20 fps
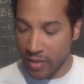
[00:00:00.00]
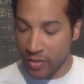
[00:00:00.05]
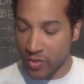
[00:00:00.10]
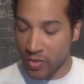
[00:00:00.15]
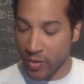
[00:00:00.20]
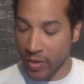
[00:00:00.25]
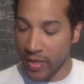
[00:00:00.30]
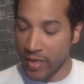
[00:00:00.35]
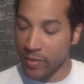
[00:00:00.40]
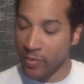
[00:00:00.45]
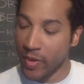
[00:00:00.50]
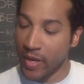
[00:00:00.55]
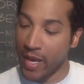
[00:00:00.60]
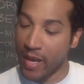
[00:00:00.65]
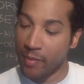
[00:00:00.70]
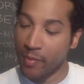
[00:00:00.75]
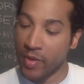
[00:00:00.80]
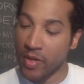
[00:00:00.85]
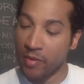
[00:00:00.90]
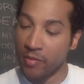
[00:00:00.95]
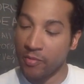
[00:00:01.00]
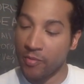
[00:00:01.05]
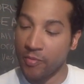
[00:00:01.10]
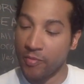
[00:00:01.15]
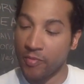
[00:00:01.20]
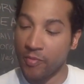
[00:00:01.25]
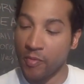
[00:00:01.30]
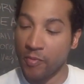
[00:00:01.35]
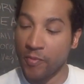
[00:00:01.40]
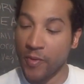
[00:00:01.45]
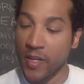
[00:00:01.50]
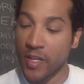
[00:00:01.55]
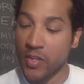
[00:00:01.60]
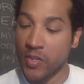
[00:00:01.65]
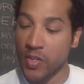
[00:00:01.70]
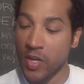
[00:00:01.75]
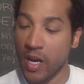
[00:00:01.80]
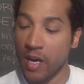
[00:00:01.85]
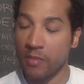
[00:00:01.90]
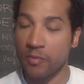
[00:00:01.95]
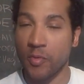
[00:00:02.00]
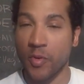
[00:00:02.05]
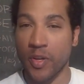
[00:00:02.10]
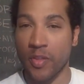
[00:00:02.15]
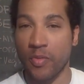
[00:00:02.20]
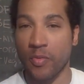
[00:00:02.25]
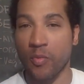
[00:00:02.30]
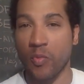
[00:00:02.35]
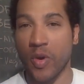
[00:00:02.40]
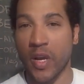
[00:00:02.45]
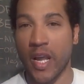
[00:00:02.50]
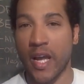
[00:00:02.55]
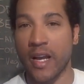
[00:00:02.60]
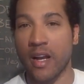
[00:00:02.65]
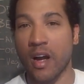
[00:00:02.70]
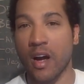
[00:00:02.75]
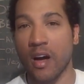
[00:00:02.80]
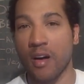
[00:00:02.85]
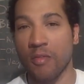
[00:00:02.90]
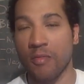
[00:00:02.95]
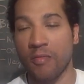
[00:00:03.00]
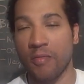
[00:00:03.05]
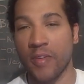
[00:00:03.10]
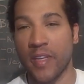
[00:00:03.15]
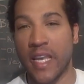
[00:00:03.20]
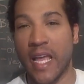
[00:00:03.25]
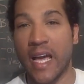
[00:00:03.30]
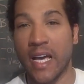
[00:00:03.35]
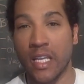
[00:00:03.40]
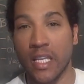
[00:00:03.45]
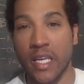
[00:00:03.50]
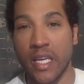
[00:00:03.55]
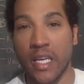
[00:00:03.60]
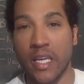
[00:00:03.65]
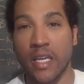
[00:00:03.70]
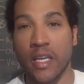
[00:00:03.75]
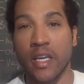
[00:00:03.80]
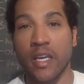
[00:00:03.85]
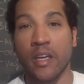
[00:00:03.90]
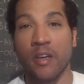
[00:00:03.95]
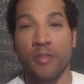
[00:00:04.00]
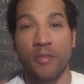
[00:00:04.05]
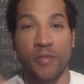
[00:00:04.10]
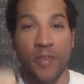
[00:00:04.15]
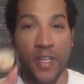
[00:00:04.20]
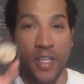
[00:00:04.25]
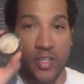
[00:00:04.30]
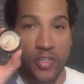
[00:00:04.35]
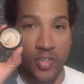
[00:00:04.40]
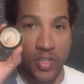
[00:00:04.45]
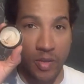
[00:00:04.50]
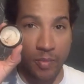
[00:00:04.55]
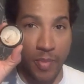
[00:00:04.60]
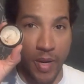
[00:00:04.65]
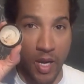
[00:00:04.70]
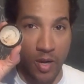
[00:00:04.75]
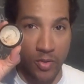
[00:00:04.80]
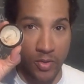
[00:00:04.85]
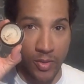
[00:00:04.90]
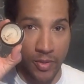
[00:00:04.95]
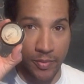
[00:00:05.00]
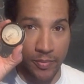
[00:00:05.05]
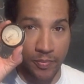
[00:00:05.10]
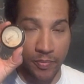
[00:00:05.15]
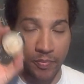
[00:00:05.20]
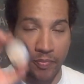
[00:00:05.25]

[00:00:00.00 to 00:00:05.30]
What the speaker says: So anyway, I'm going to finish off with what I call Finale Finishing Powder.